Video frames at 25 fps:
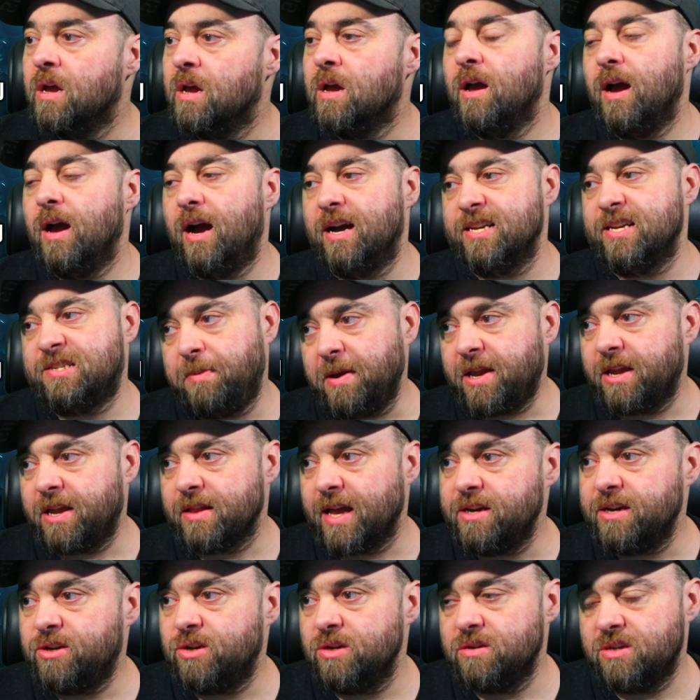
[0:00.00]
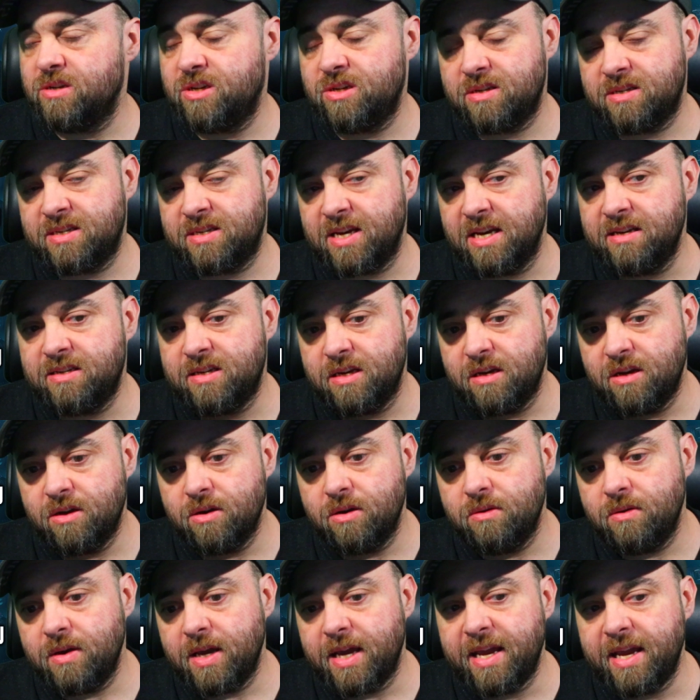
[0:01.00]
A speculation
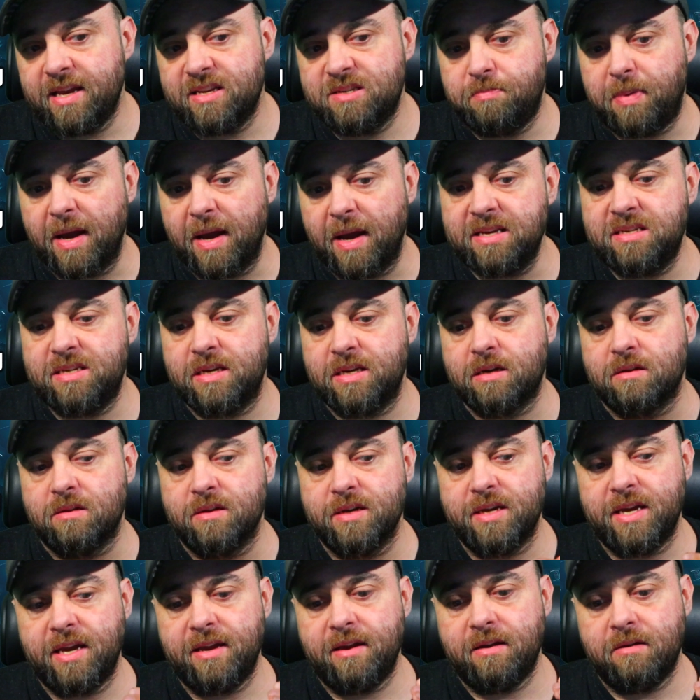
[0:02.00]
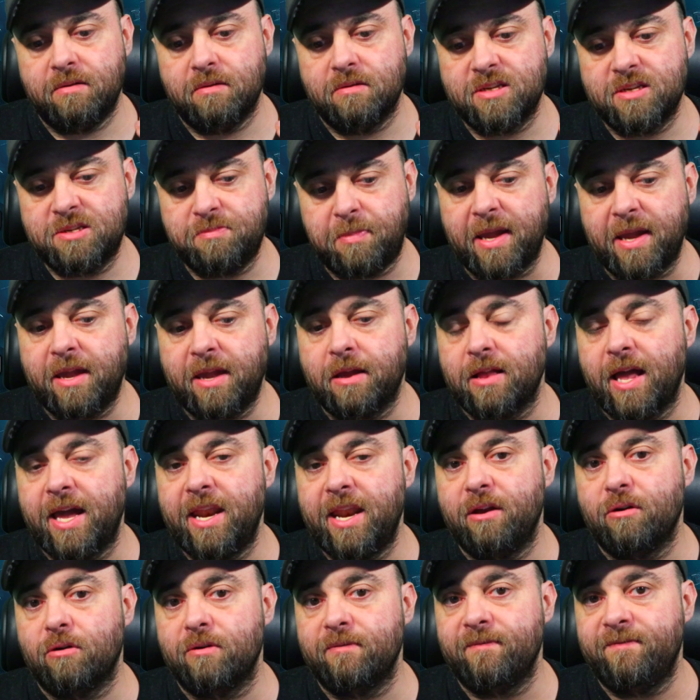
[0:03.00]
CCU is basically
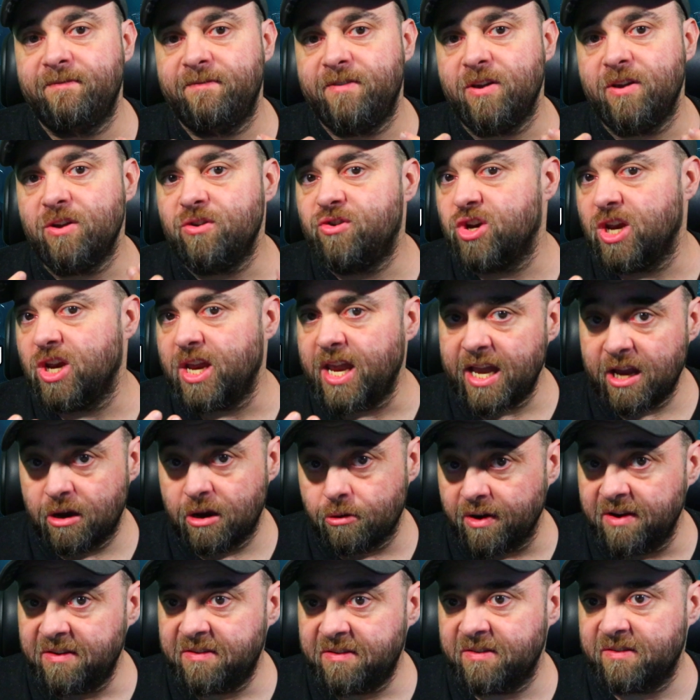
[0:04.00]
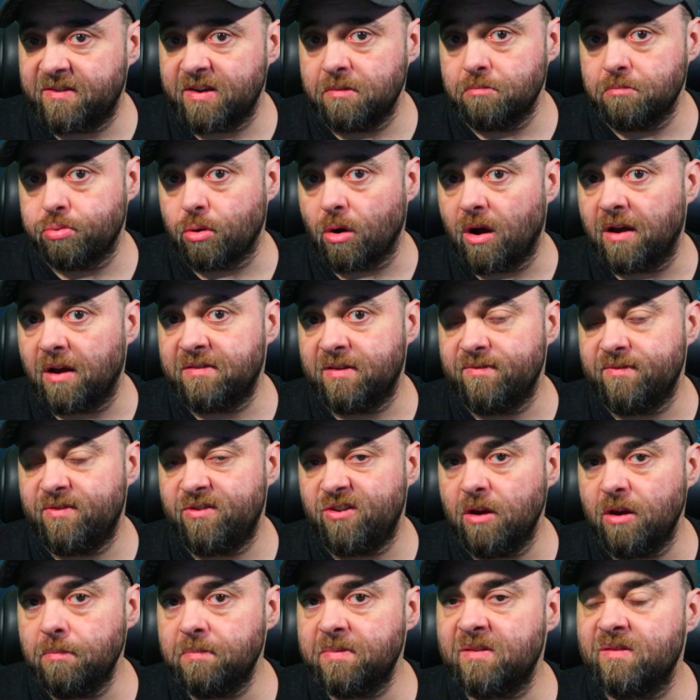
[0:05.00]
speculating on future increases in price of
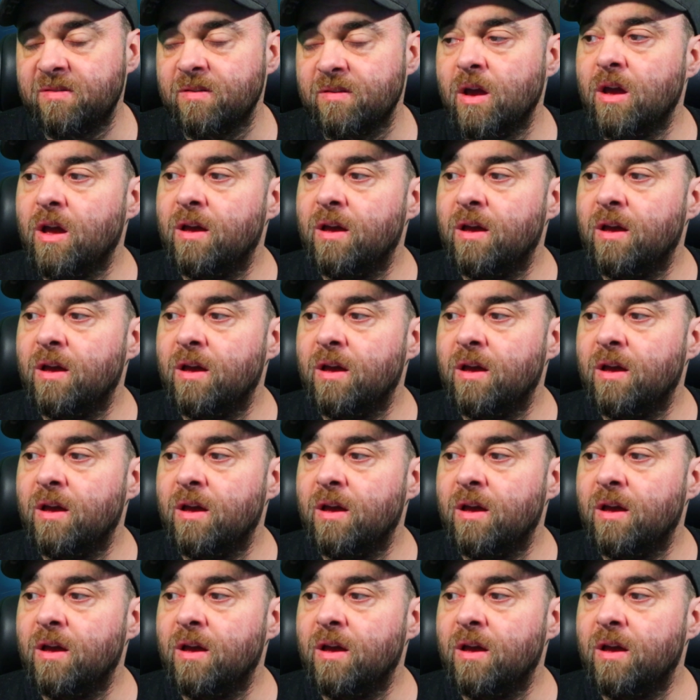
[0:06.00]
ships.